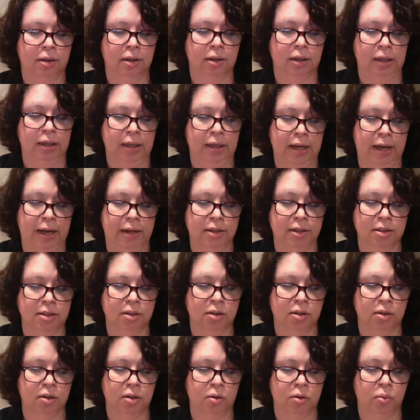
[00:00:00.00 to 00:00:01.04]
Yet,
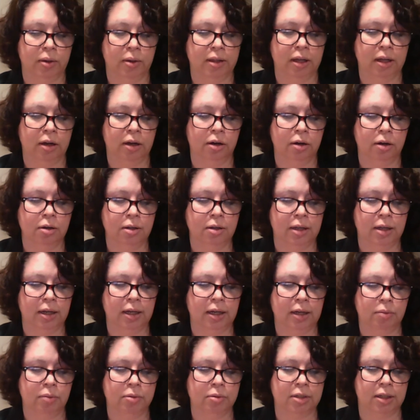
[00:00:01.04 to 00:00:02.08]
when they heard that
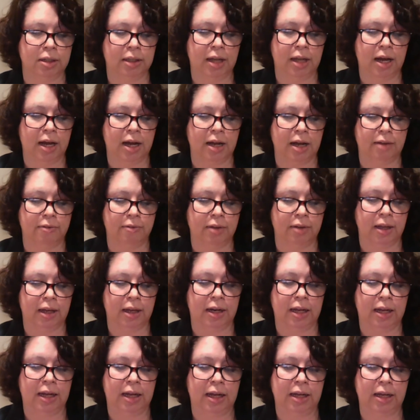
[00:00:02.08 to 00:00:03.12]
he was alive
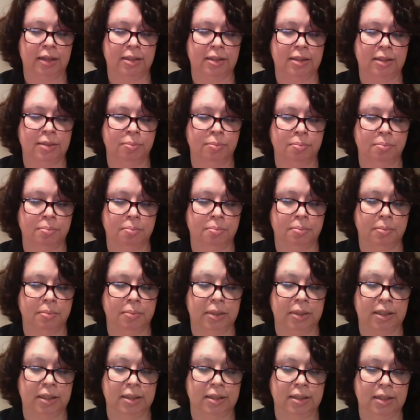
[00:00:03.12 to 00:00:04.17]
and he had
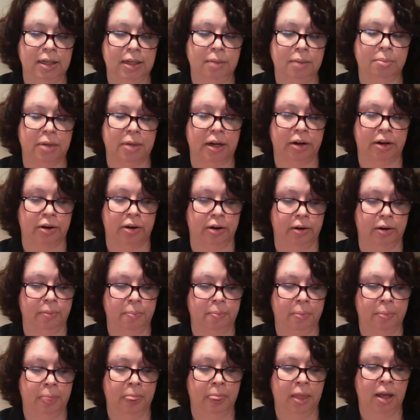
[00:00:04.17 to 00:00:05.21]
been seen by her,
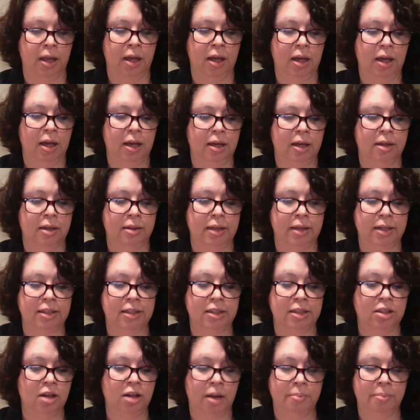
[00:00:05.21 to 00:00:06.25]
they
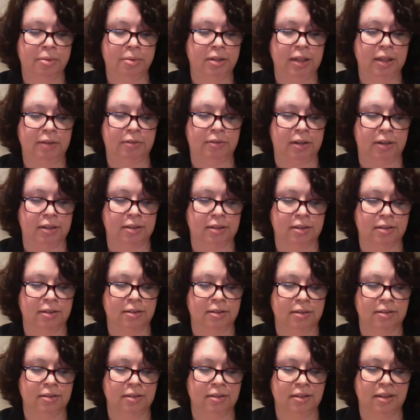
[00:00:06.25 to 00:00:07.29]
did not believe it.
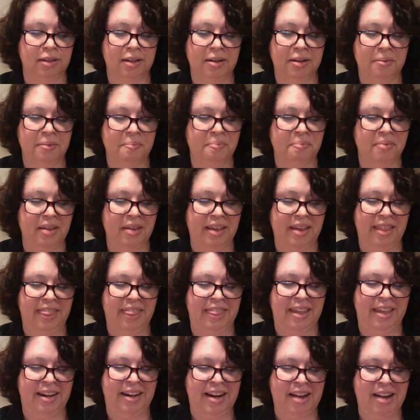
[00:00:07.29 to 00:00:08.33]

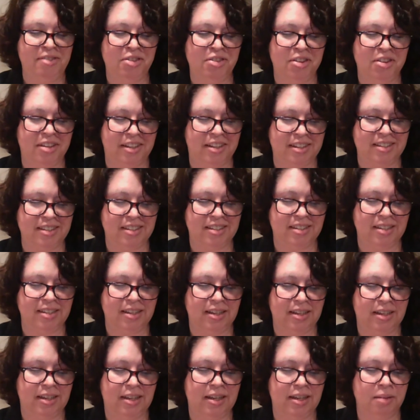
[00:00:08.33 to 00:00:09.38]
Then after this,
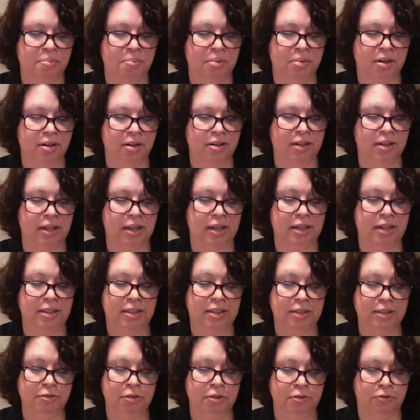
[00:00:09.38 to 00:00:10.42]
he appeared in a
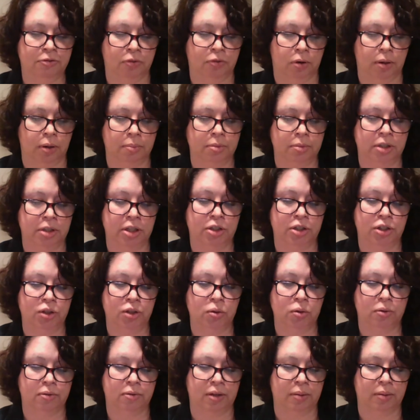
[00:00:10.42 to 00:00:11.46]
different form to
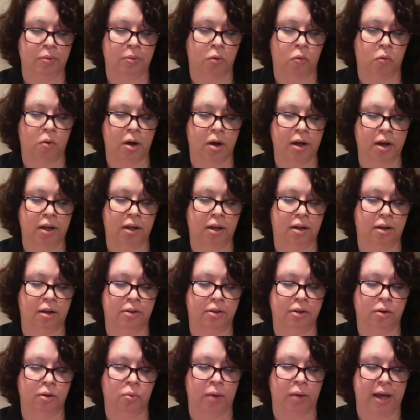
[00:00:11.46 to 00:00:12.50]
two of them walking on
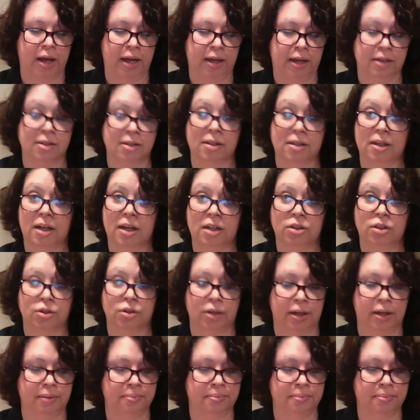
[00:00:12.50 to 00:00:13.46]
their way into the country.